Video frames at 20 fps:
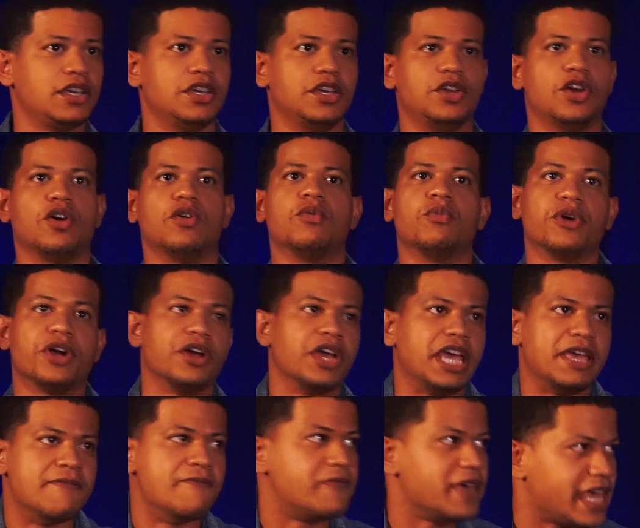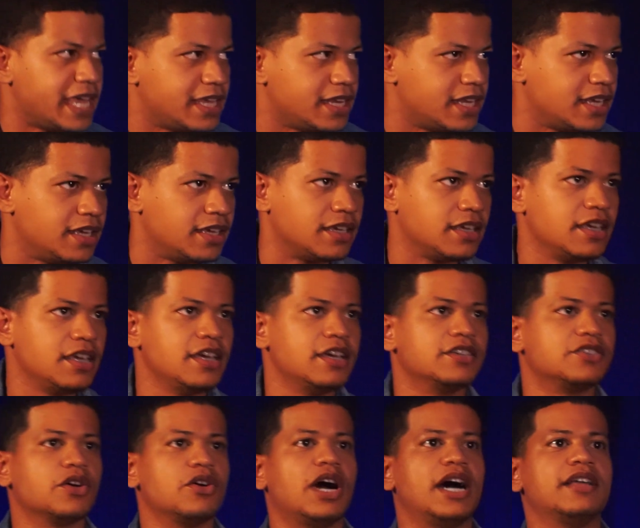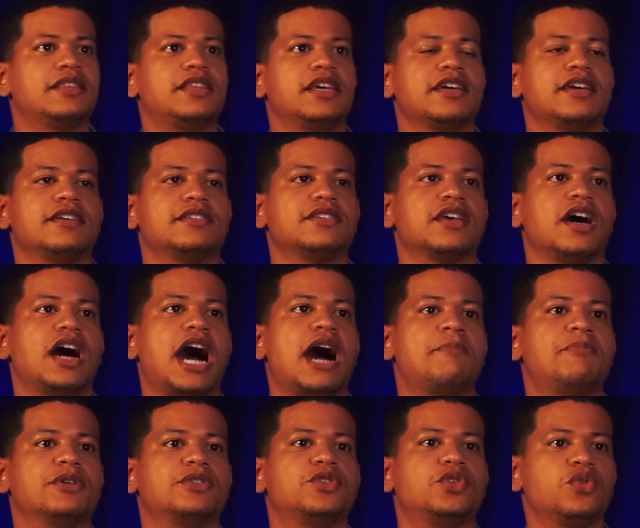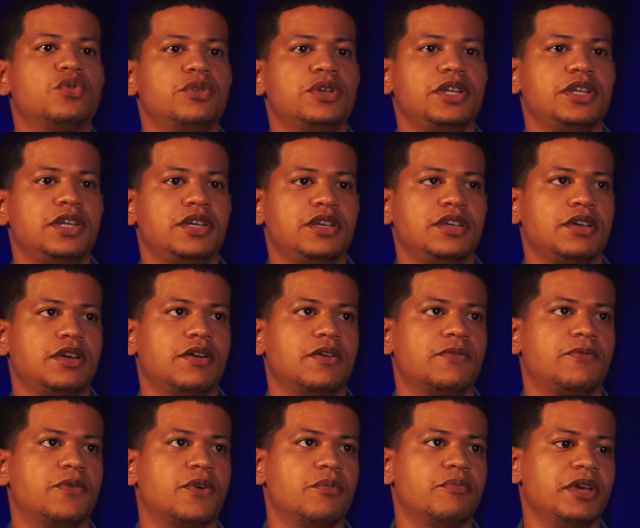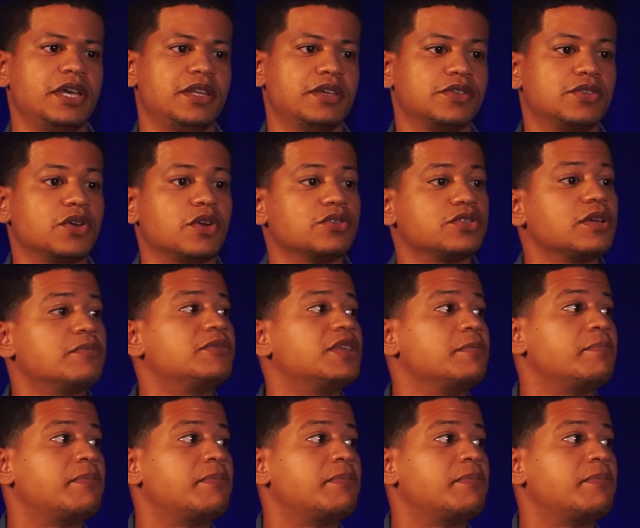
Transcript: You know, we're invading. So I think it's an opportunity for me to show something